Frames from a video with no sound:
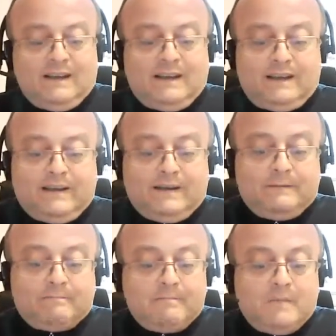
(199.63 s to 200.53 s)

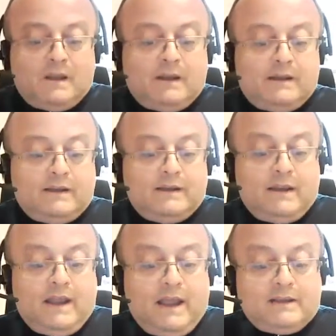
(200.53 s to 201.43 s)

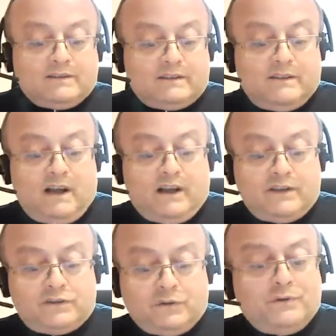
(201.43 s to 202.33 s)
And I
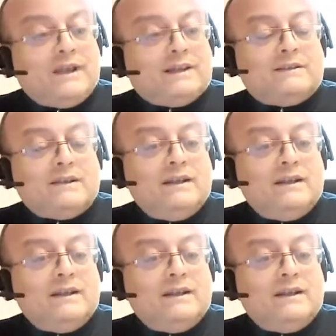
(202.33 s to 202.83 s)
saw that